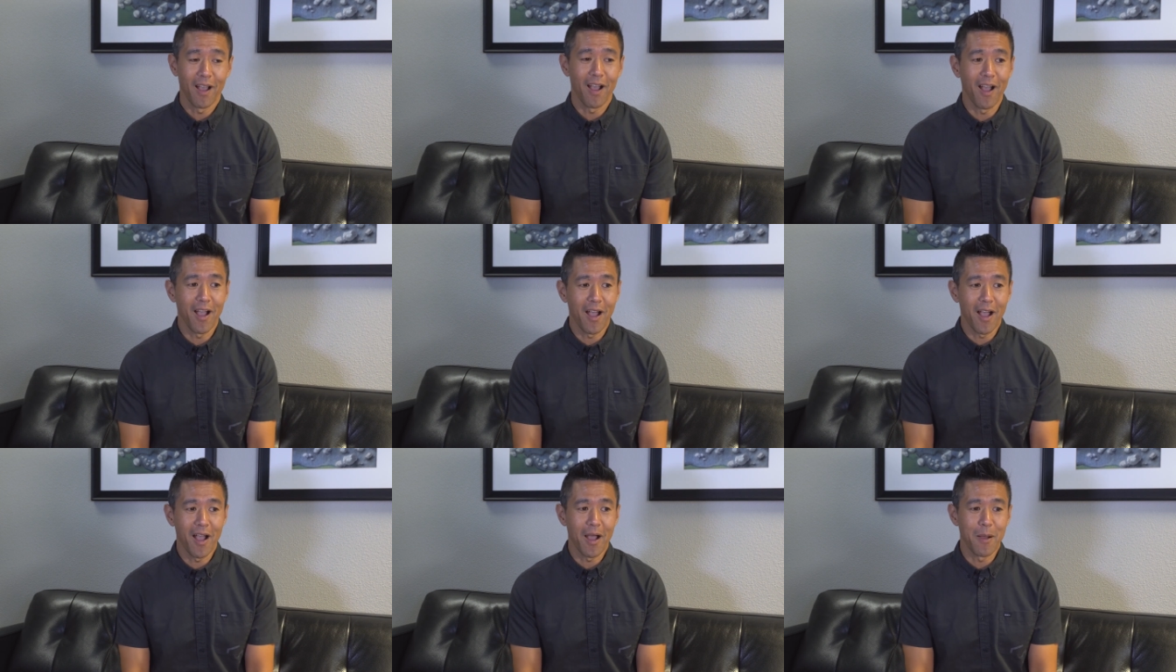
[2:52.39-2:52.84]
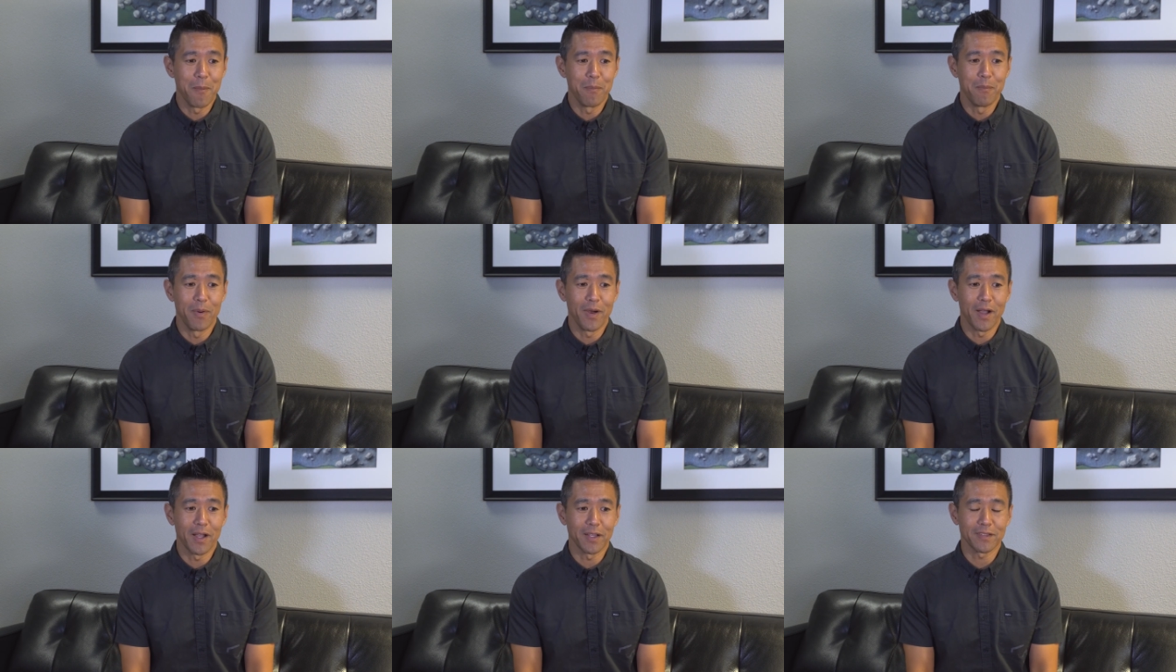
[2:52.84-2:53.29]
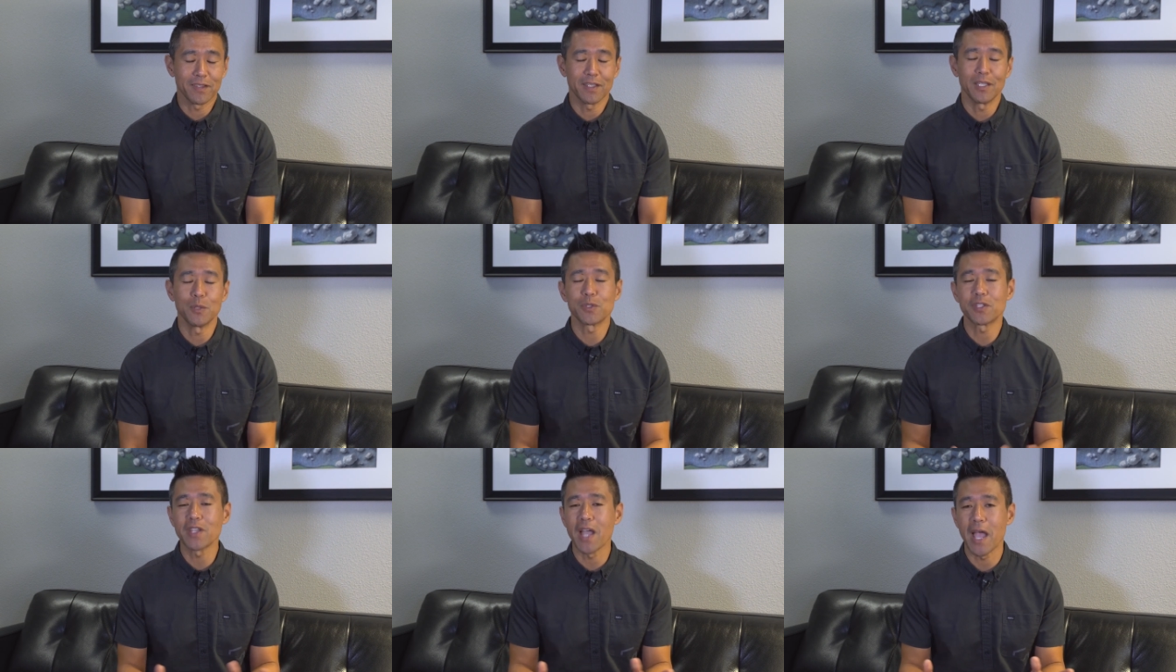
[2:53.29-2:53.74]
uh, but
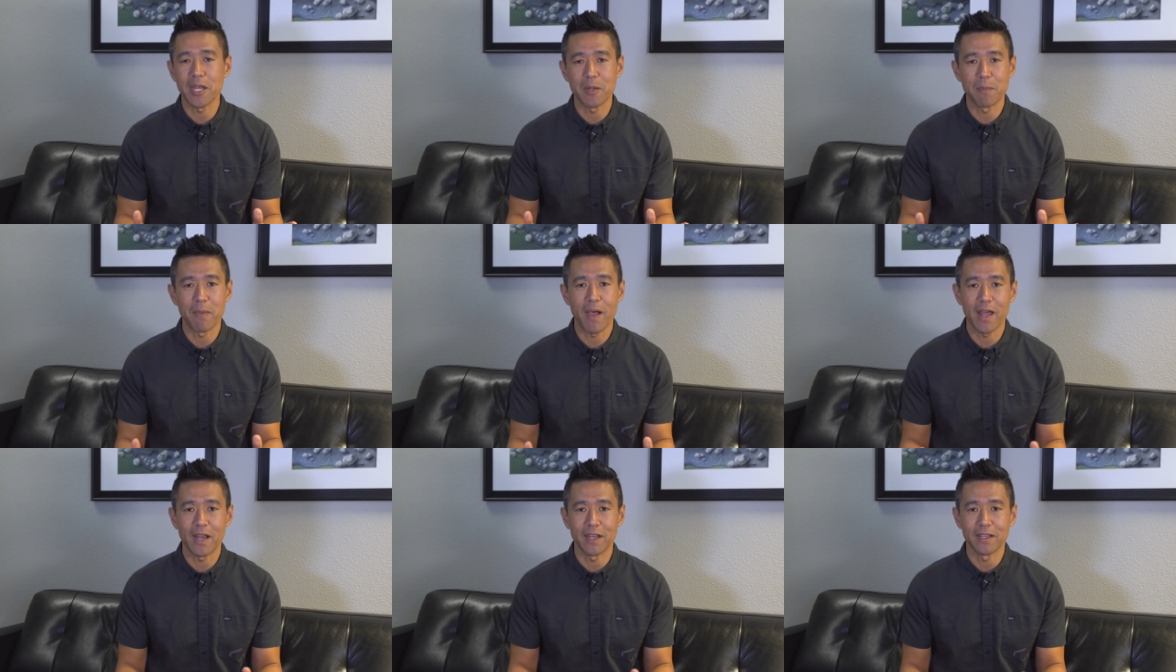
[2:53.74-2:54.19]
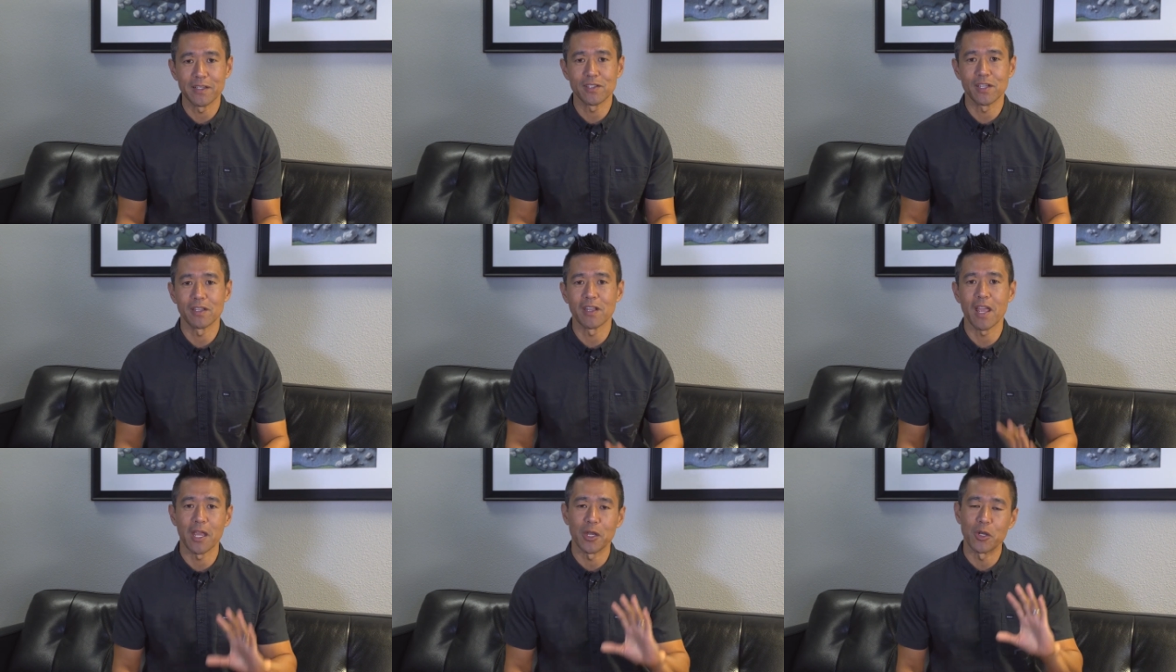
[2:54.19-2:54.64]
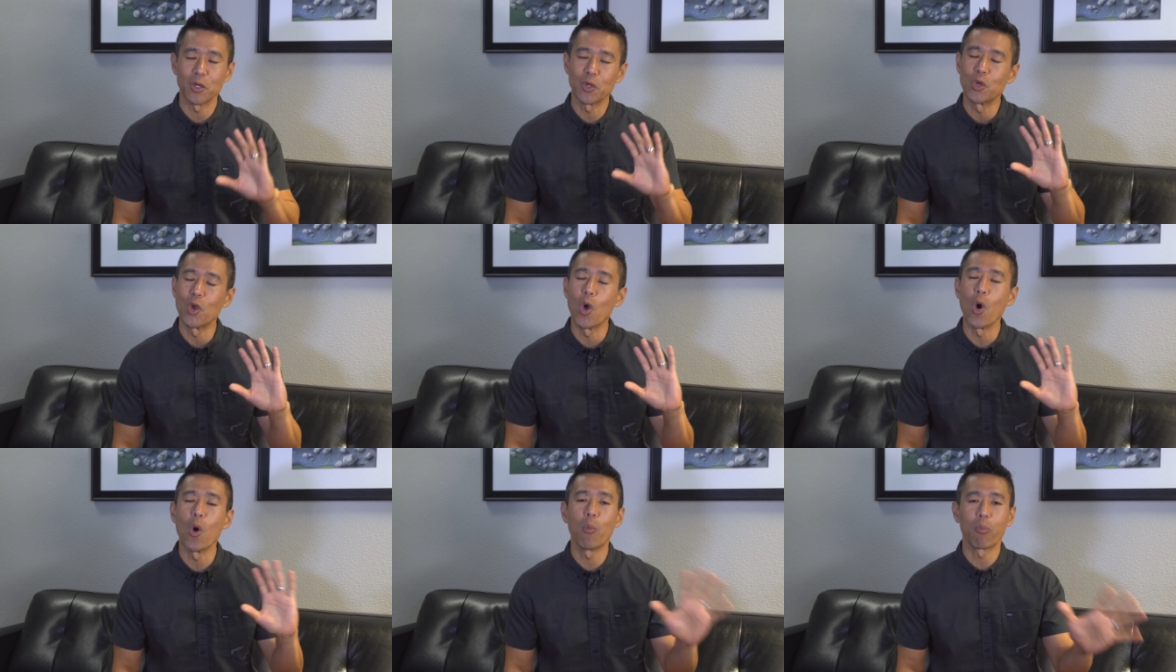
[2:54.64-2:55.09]
he was kind about it. He said, Hey,
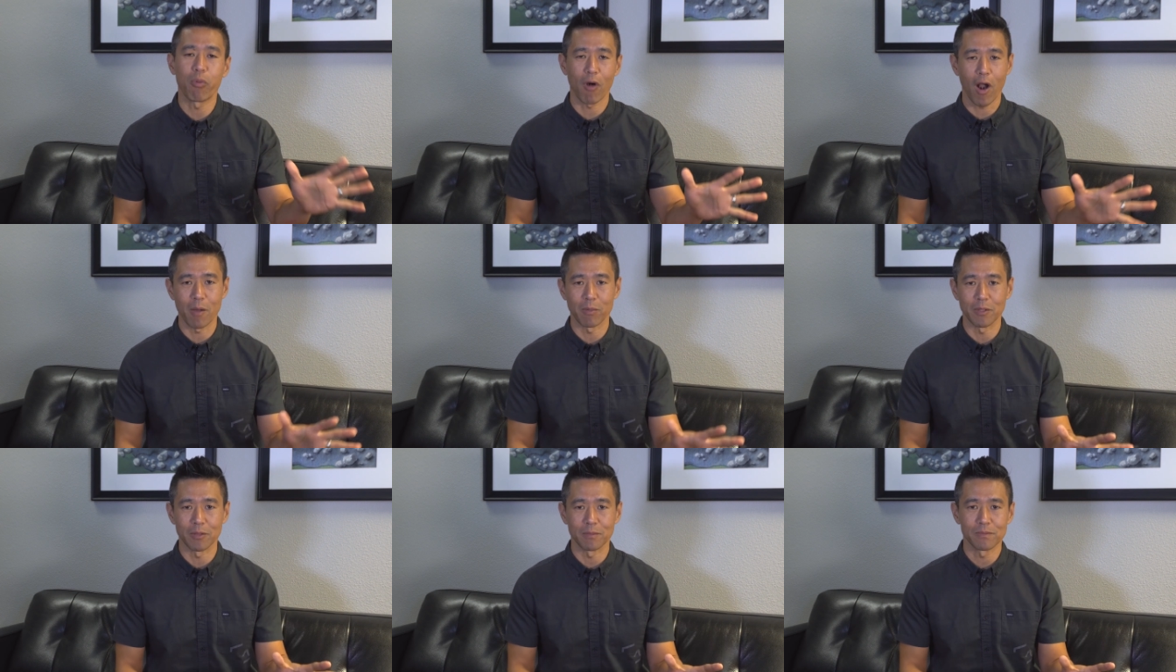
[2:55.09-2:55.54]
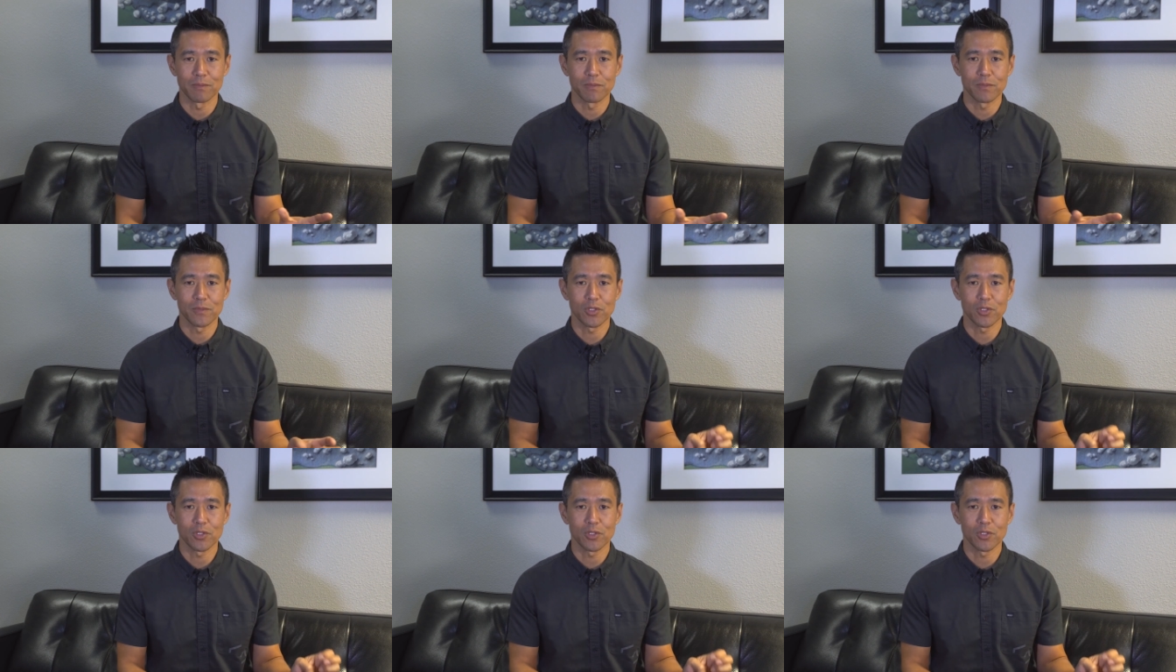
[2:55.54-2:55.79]
no problem.